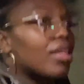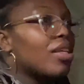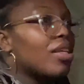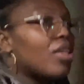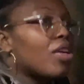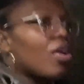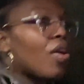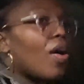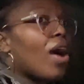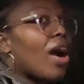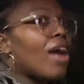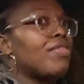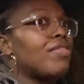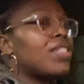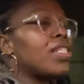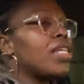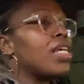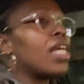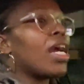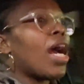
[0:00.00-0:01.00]
yo, I've
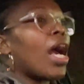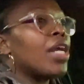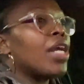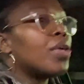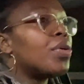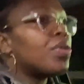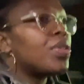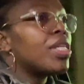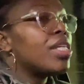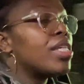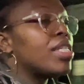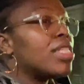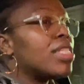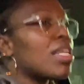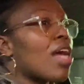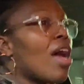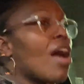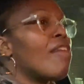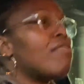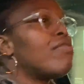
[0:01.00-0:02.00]
seen coyotes,
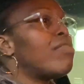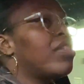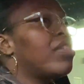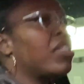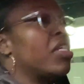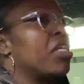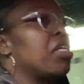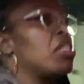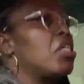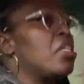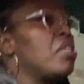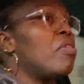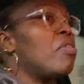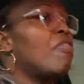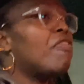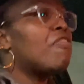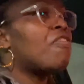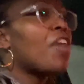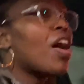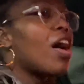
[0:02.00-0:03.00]
I've seen
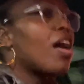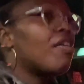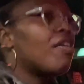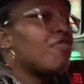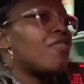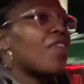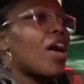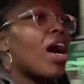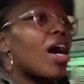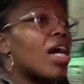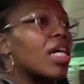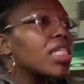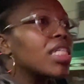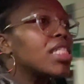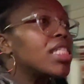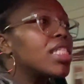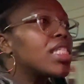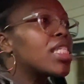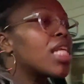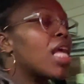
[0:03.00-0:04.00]
fo a
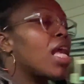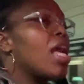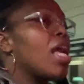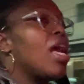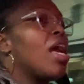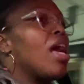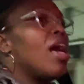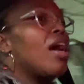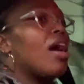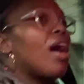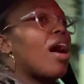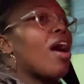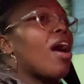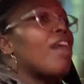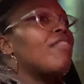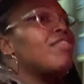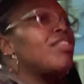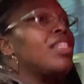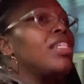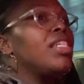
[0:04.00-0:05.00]
fox,
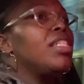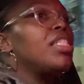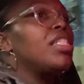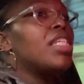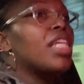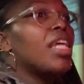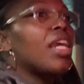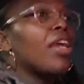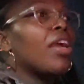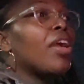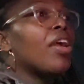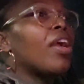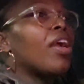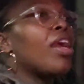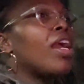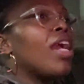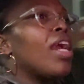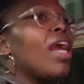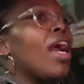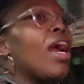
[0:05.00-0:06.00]
I've seen deer.
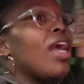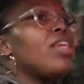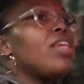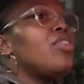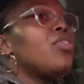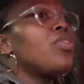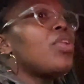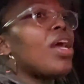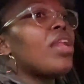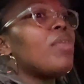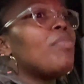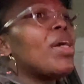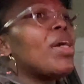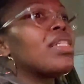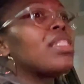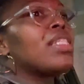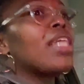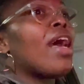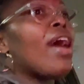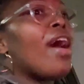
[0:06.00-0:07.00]
You're not
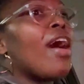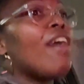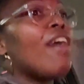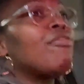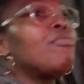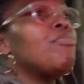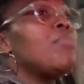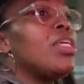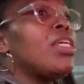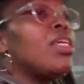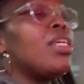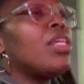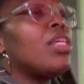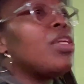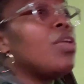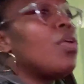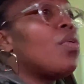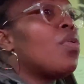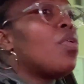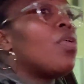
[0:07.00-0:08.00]
about to have
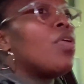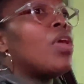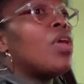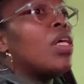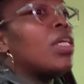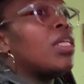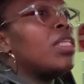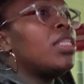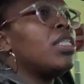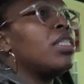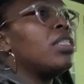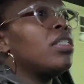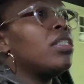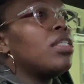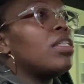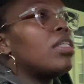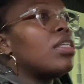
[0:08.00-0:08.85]
me on,